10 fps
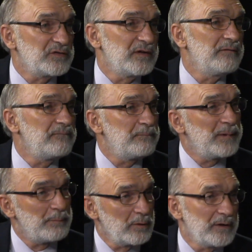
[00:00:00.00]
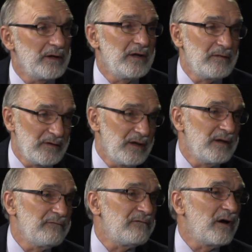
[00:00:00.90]
and people in
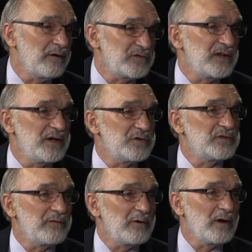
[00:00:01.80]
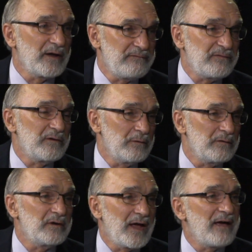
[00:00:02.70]
the final stages of their life
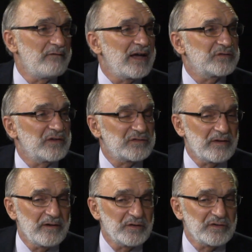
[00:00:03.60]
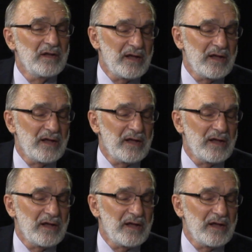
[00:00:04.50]
to have access to this.